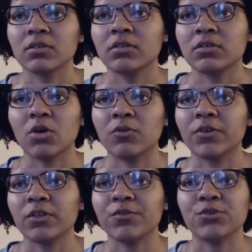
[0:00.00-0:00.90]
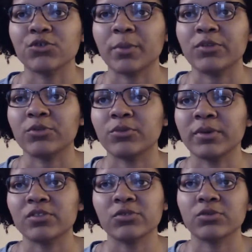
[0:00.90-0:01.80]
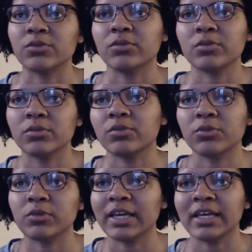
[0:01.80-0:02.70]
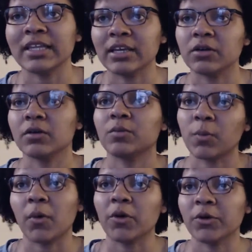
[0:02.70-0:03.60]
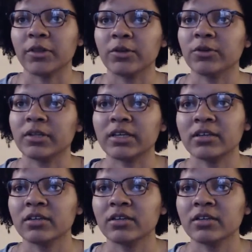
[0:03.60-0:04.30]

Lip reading: No, Phil of the Future is way too late, like early.